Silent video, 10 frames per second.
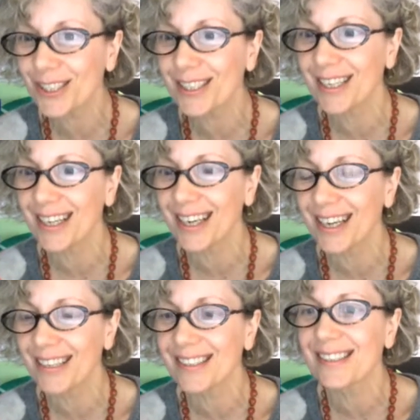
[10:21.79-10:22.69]
the
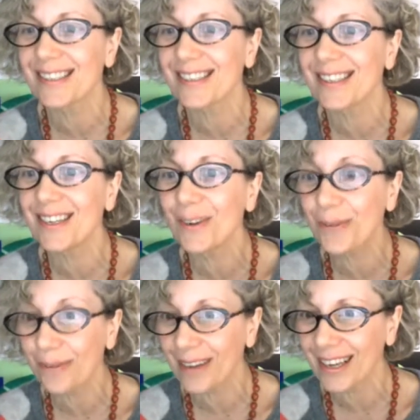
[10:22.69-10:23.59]
kids new
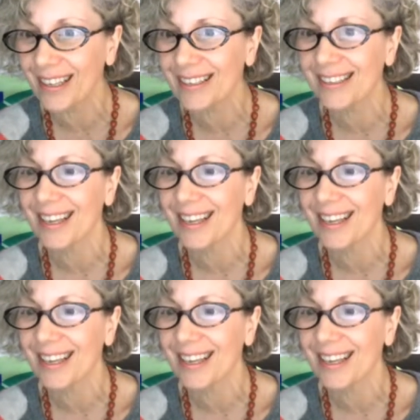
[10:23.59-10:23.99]
things